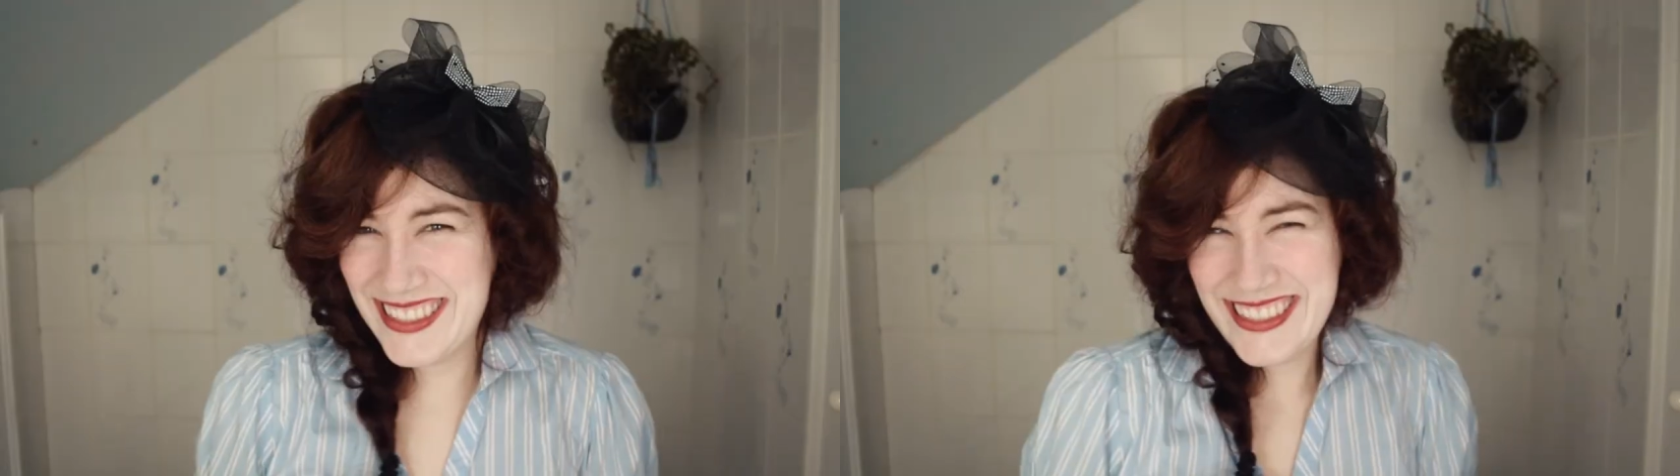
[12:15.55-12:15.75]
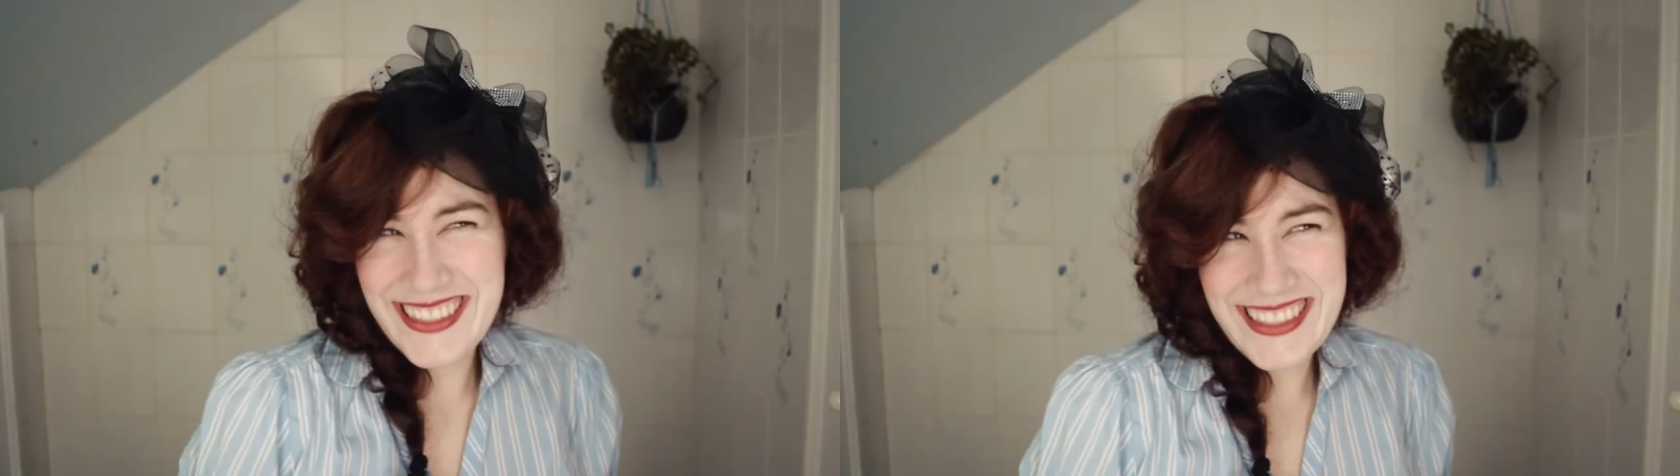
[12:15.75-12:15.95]

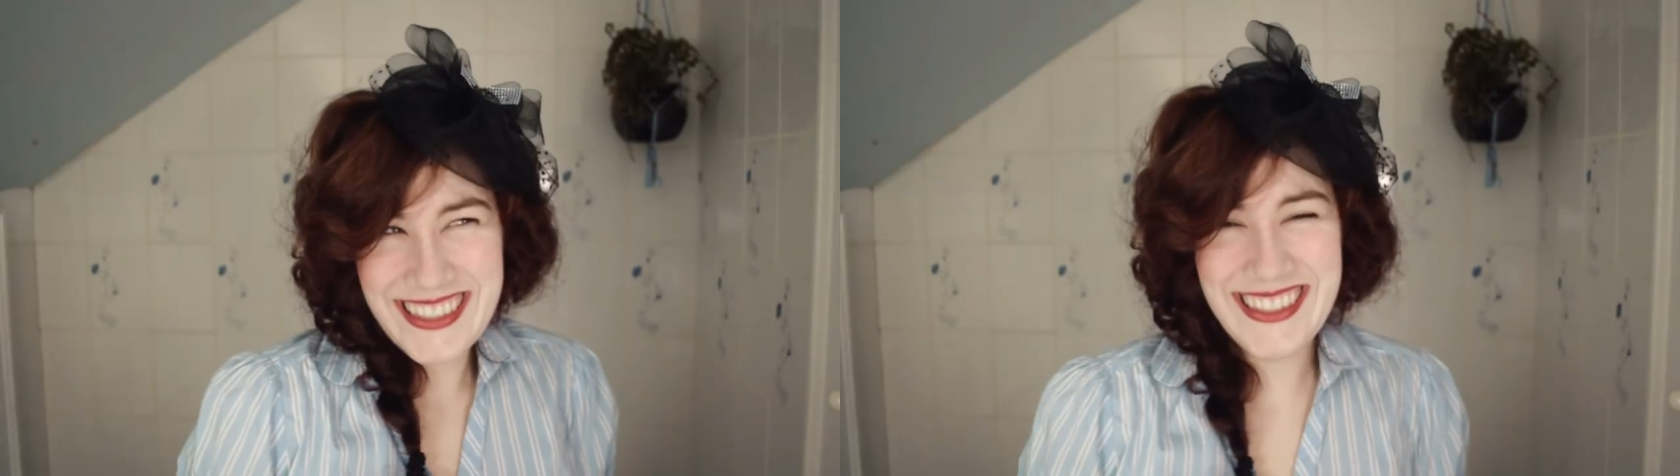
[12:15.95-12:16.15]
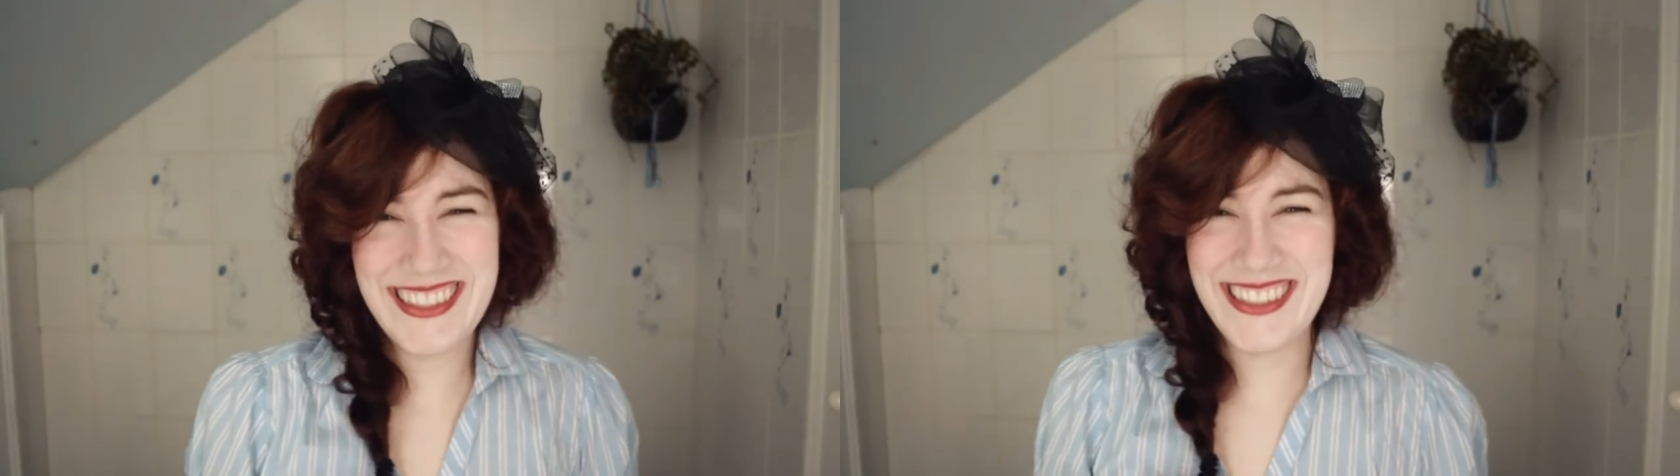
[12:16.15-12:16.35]
As
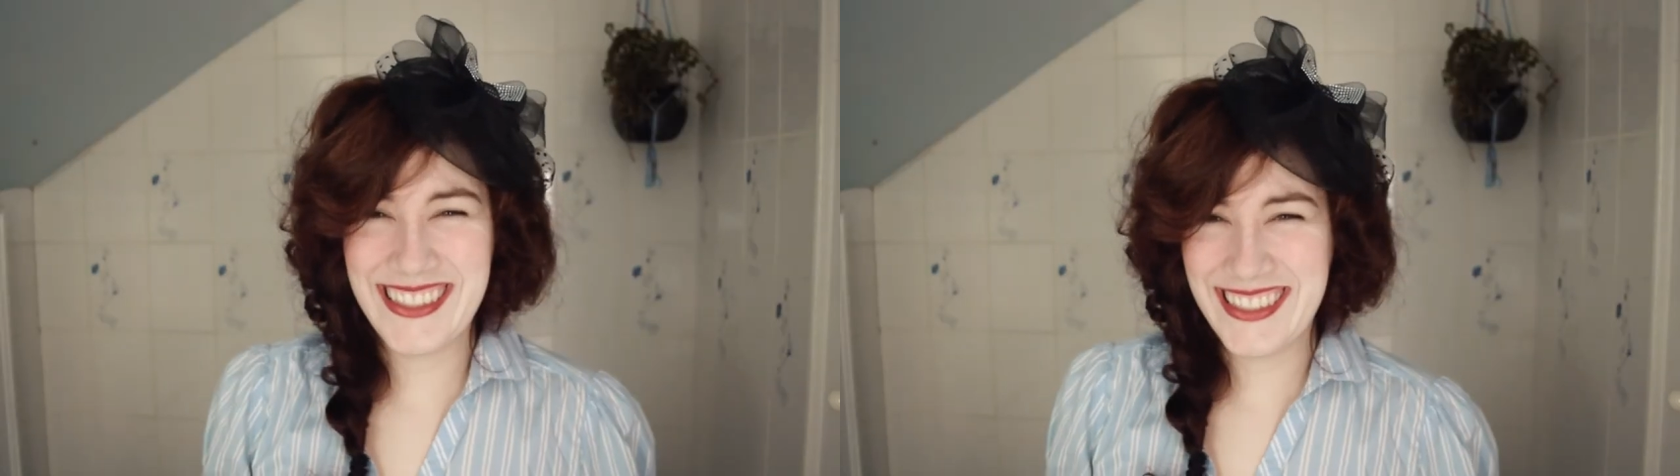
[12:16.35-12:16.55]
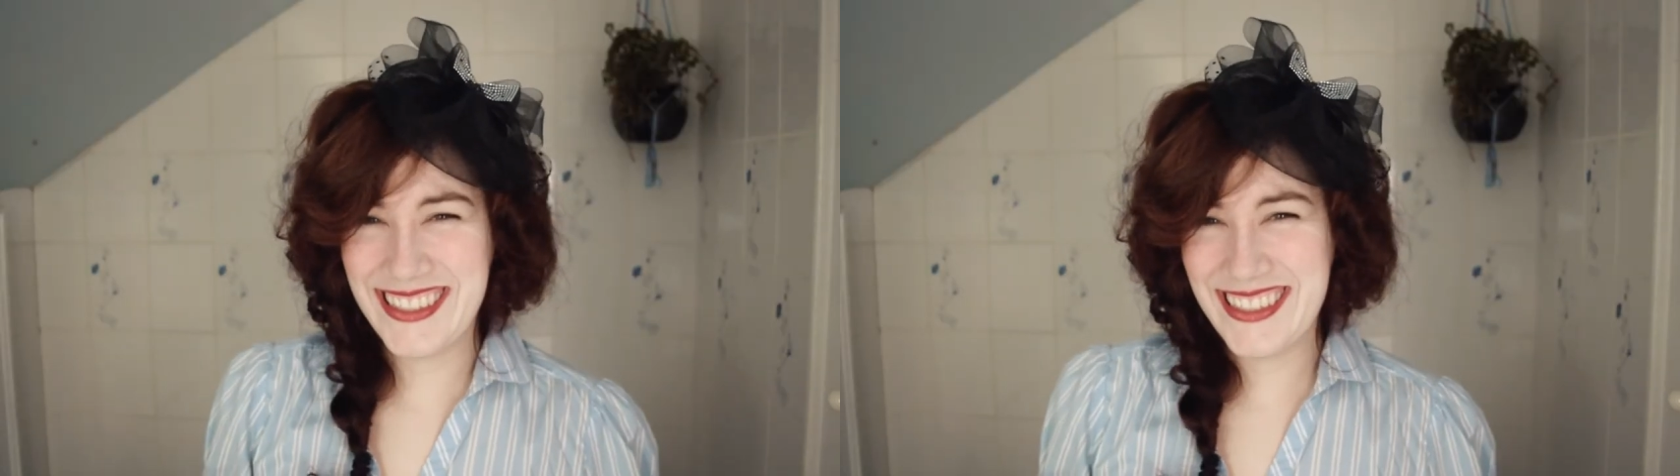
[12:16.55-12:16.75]

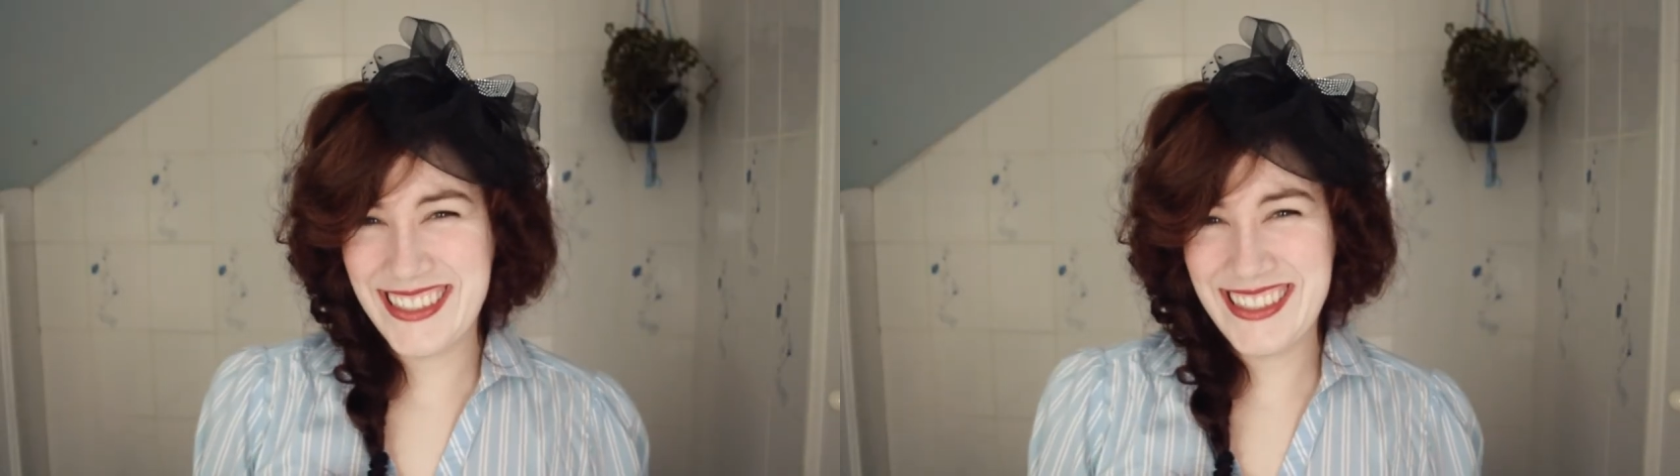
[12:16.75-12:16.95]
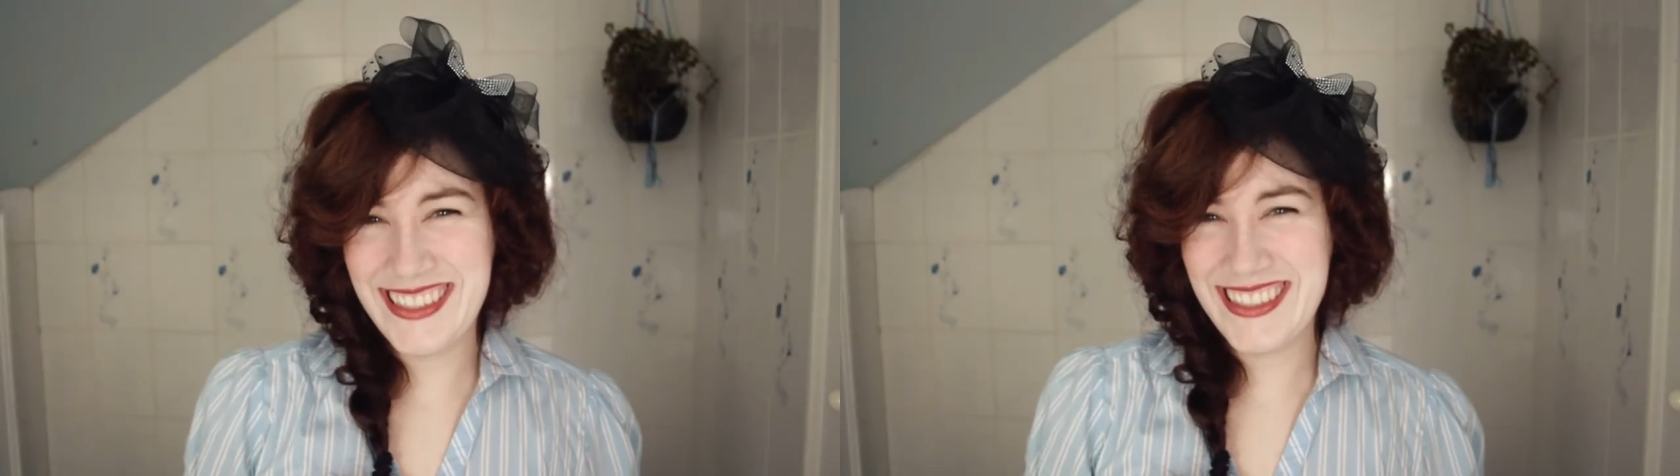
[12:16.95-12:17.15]
always,
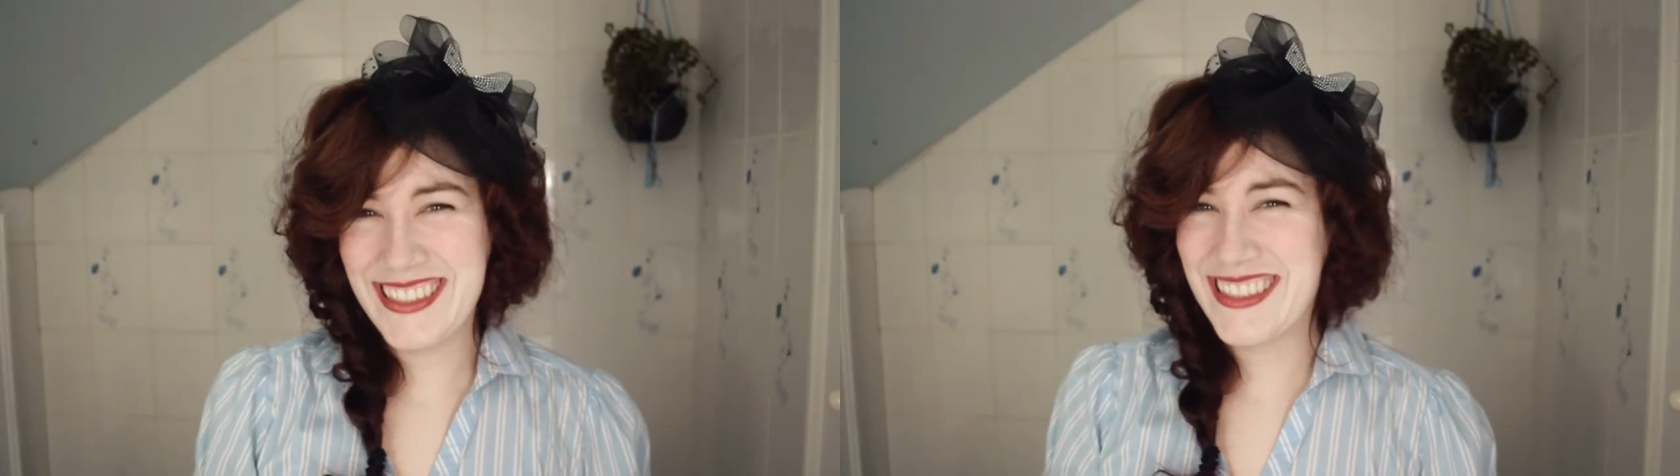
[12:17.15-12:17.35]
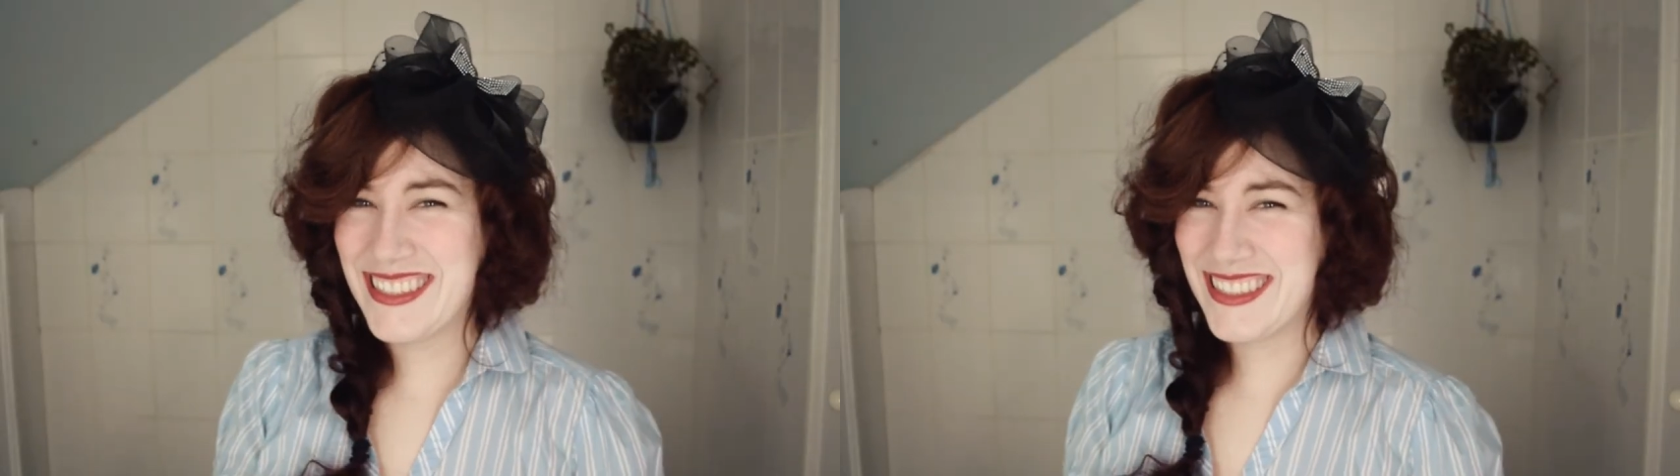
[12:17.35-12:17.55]
thank you for
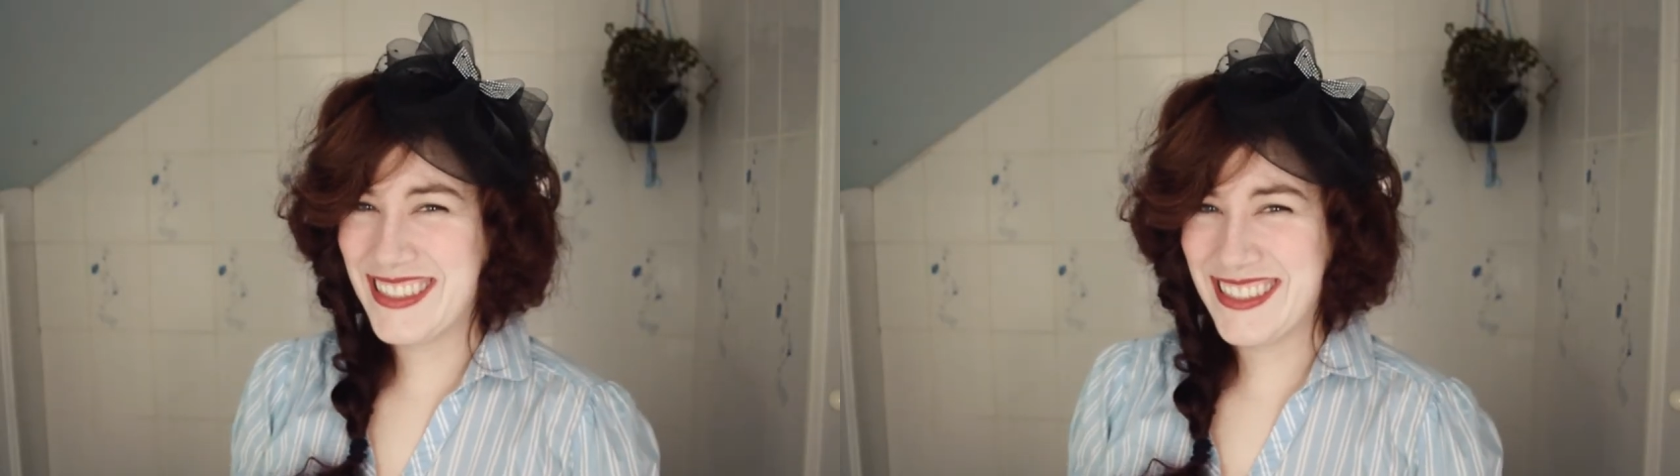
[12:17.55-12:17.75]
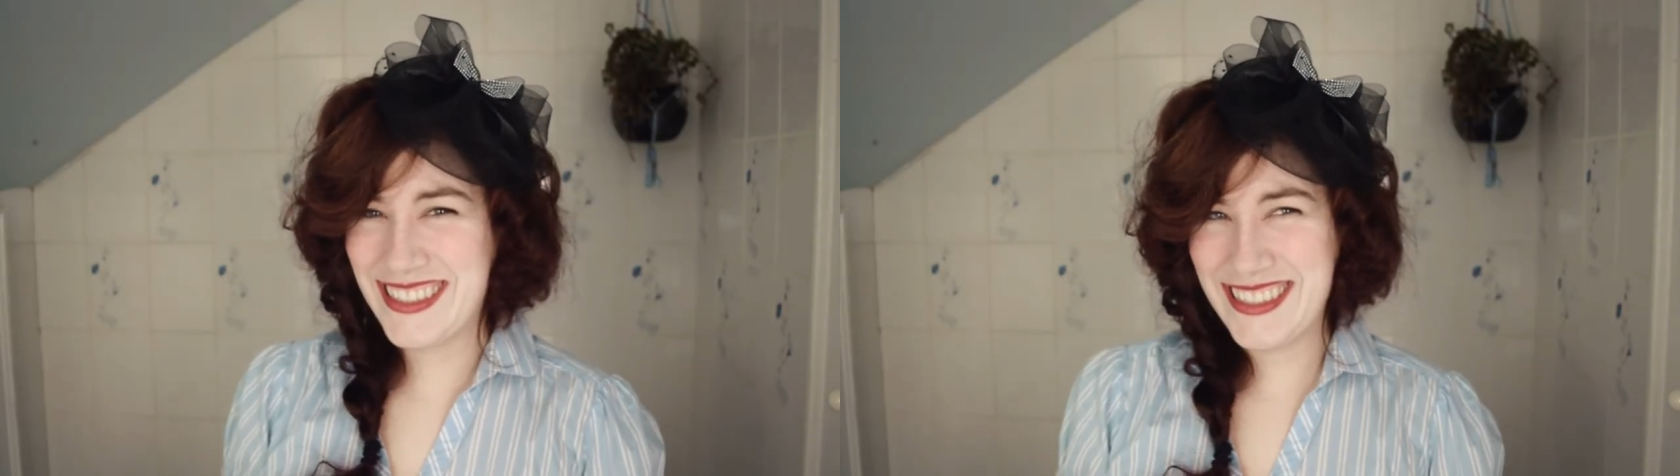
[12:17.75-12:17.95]

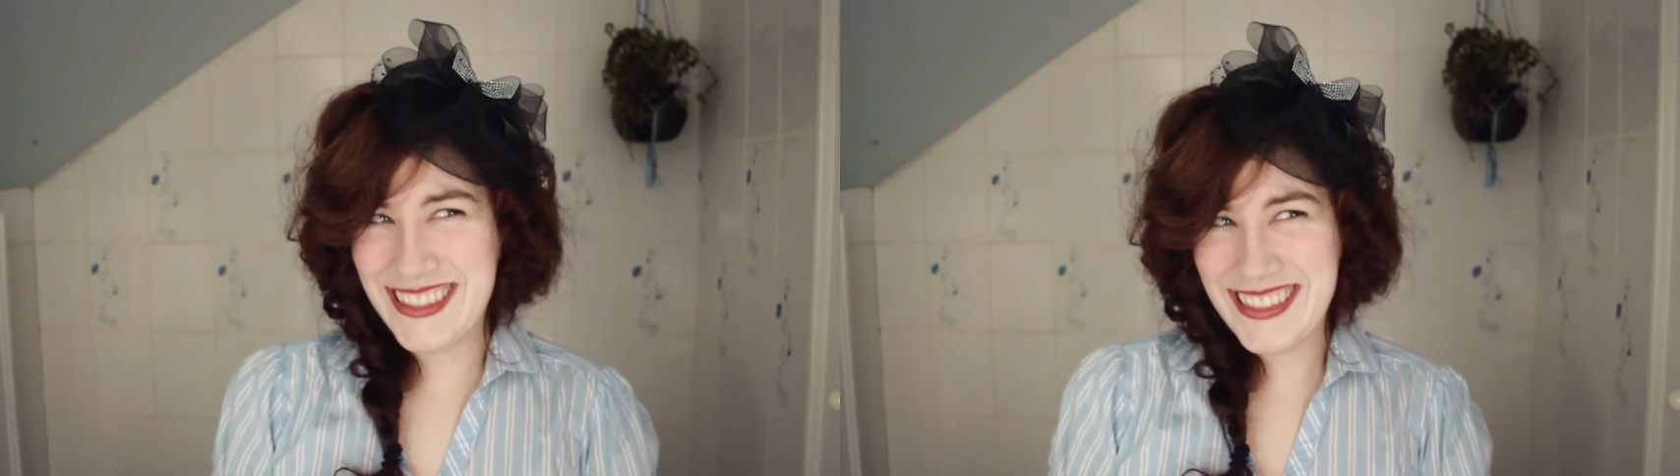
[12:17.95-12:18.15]
watching,